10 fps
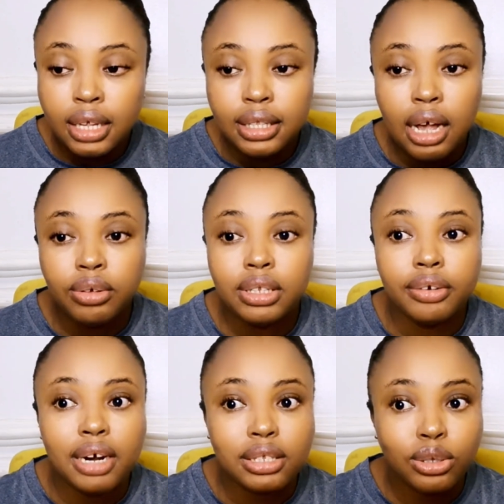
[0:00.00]
Now,
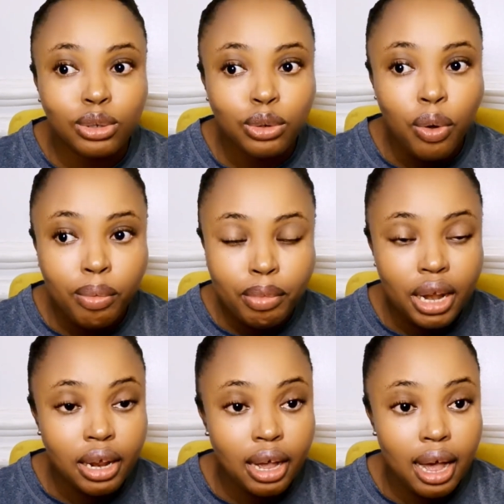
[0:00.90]
there are so
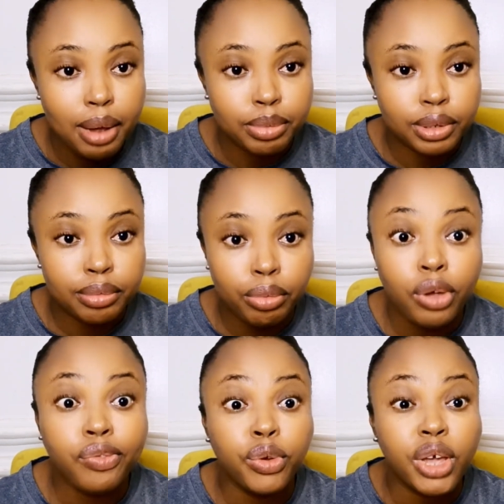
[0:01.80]
many apps, but
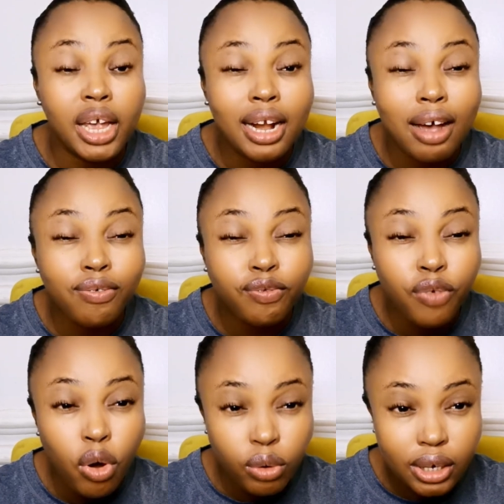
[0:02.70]
you can
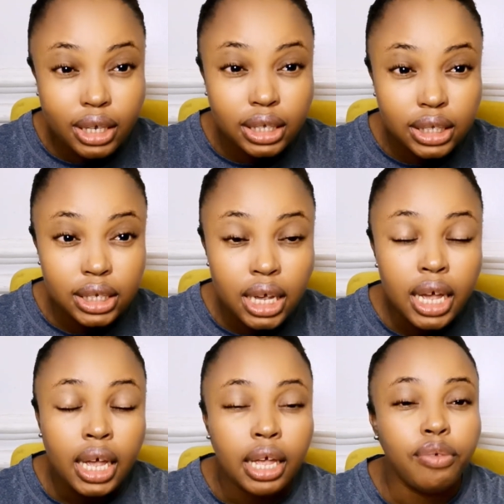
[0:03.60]
afford it,
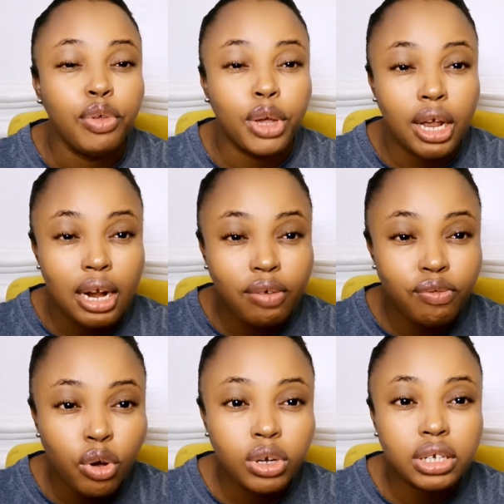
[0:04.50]
if you can
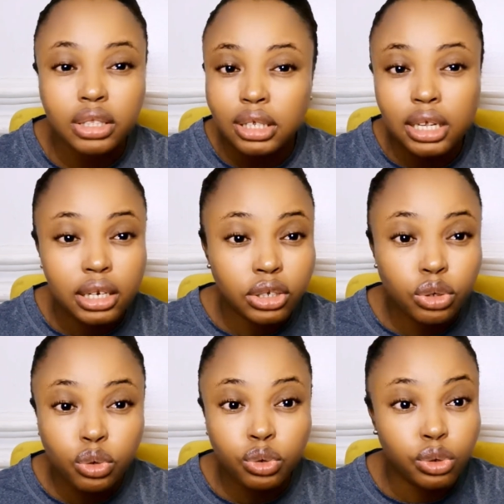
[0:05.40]
afford it, it is
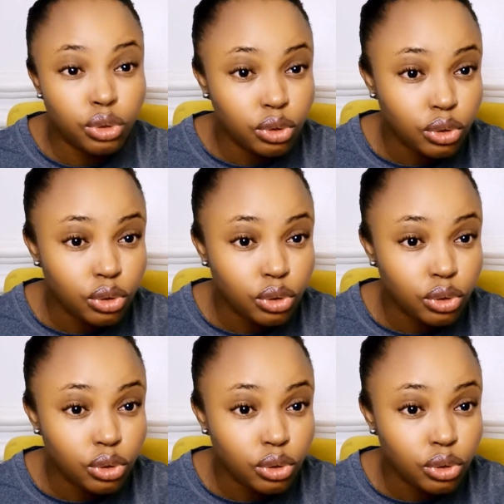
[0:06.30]
good.